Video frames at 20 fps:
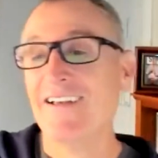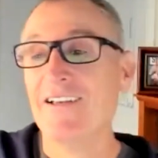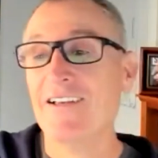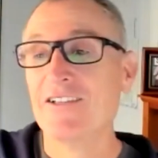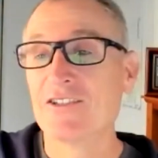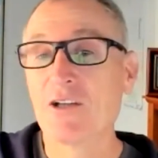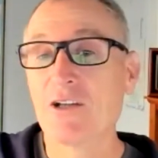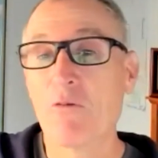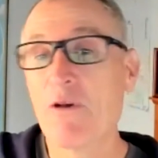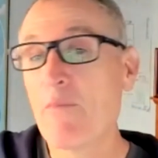
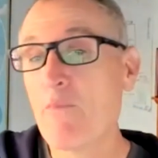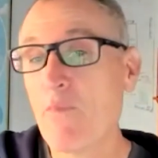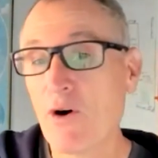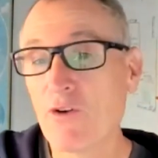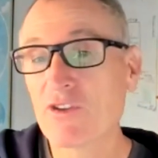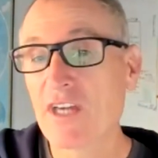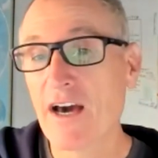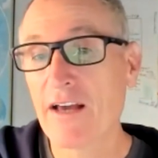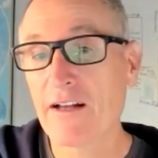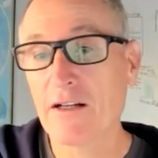So we both
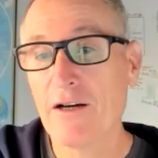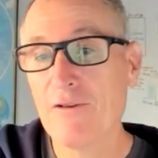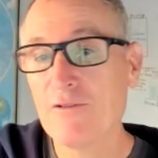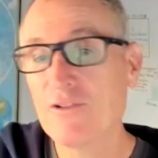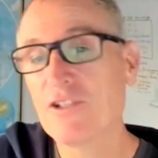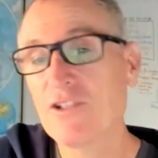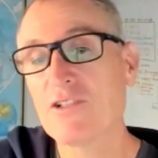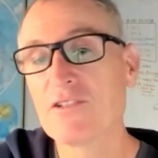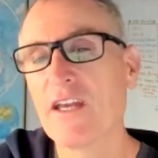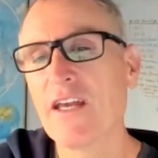got
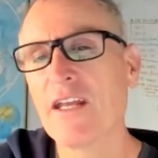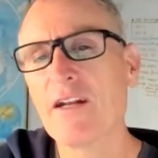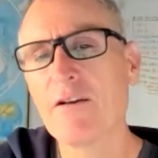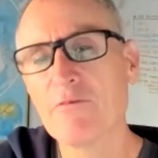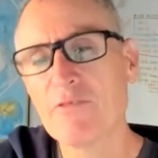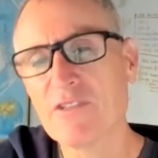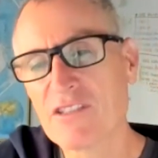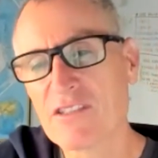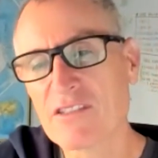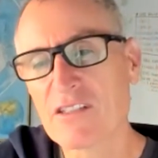coaches, and it
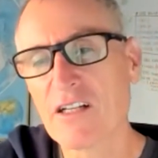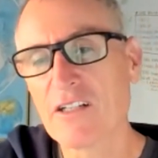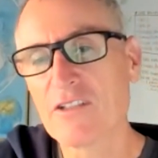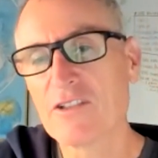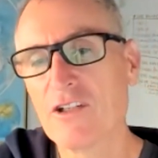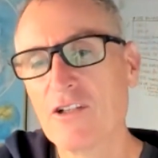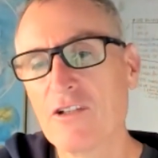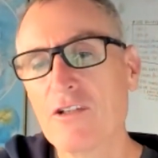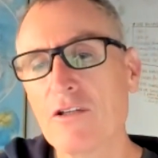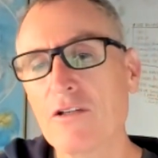was such
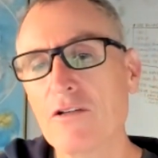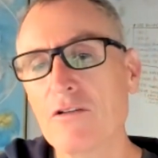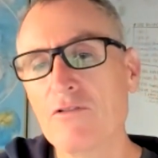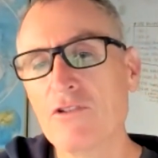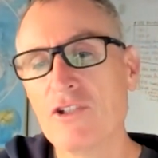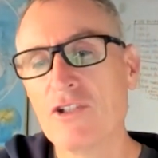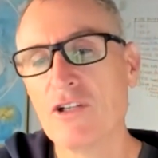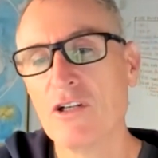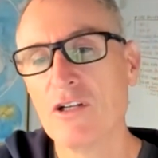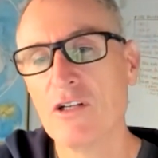a
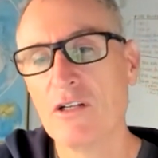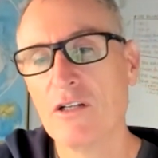huge